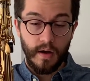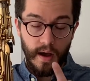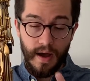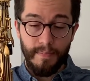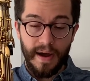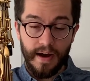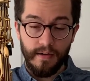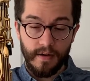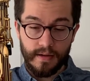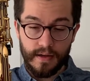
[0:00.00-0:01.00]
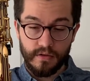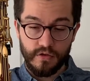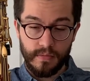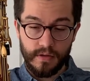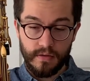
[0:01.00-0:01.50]
up higher on the
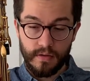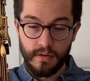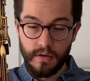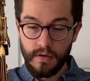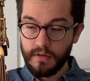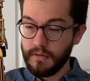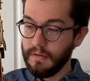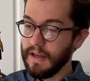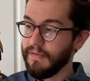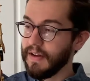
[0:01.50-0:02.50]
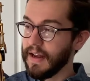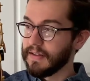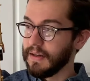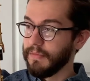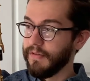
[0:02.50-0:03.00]
instrument to alleviate
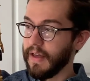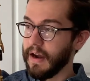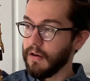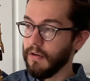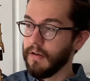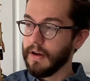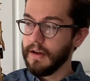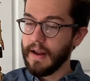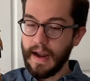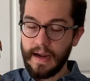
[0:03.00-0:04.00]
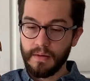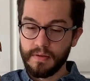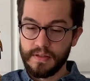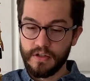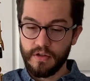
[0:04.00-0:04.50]
some of that crooked hand
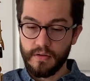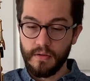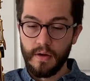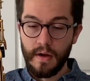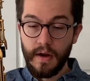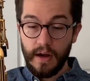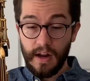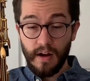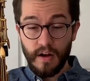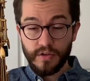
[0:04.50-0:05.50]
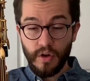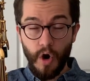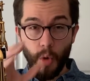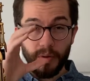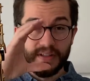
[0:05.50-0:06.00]
position. And it also
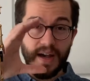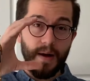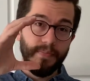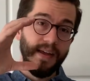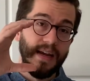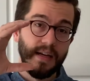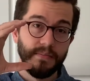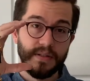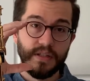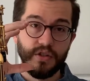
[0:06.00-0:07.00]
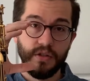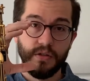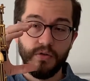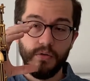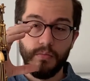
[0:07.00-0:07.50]
opens up the hand position
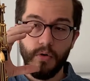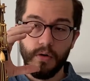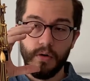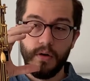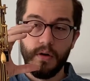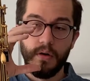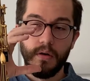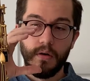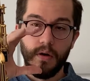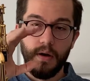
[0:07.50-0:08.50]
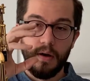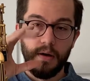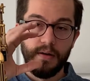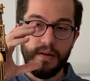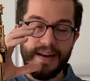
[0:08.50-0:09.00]
into a more
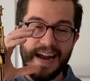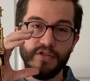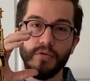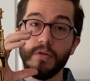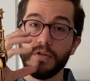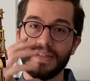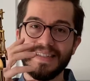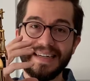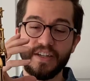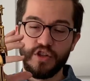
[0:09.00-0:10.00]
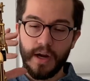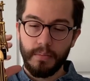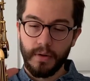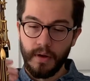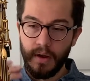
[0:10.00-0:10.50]
natural C shape,
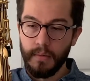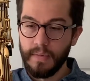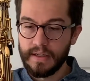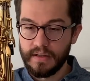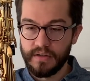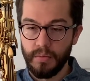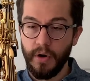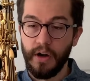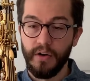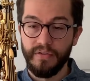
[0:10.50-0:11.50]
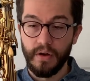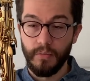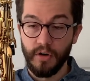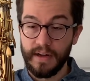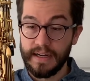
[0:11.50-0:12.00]
makes the soprano feel
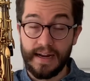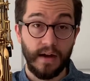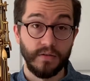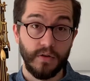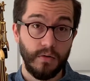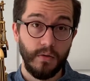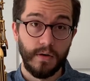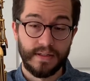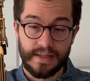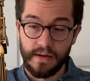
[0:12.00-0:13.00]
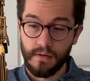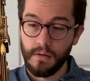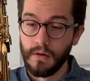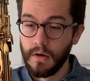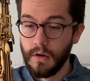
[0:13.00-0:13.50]
more like an alto or a tenor,
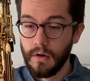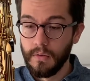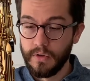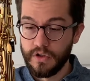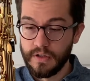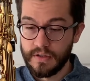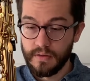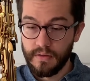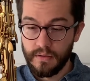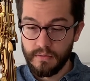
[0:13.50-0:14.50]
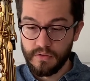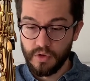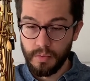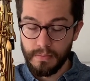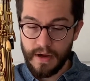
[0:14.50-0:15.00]
which is
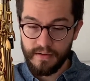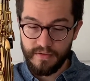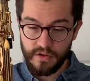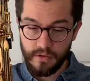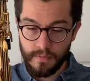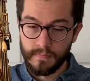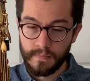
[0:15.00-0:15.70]
super beneficial.